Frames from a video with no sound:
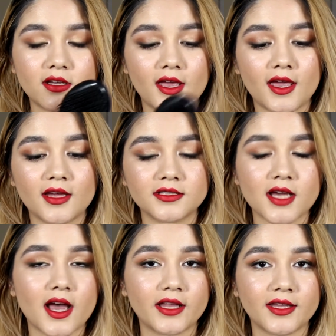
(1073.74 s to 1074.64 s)
and
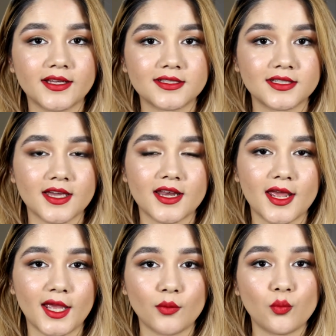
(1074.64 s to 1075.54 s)
I like to get
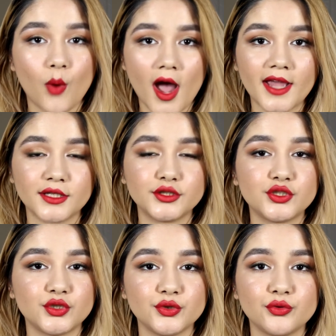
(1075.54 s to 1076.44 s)
a
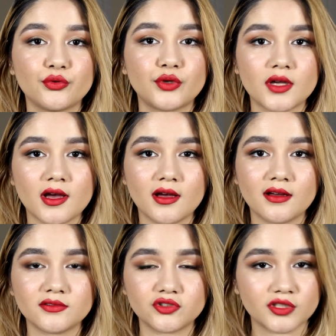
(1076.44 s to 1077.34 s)
wide-toothed
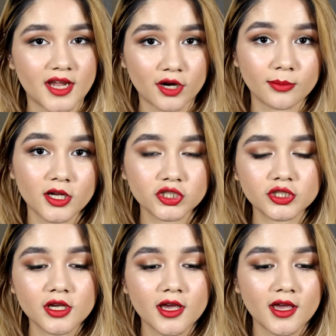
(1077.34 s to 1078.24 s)
just
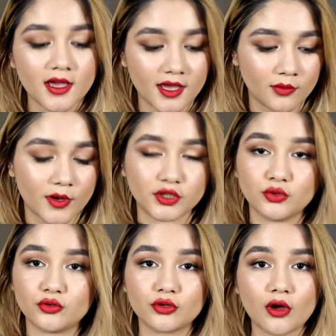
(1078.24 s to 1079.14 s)
hairbrush, a
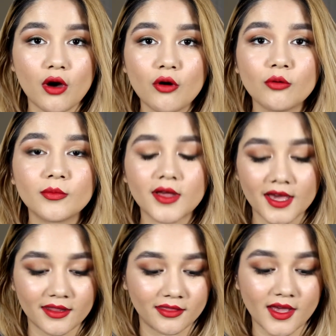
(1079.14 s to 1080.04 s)
wide-toothed comb, and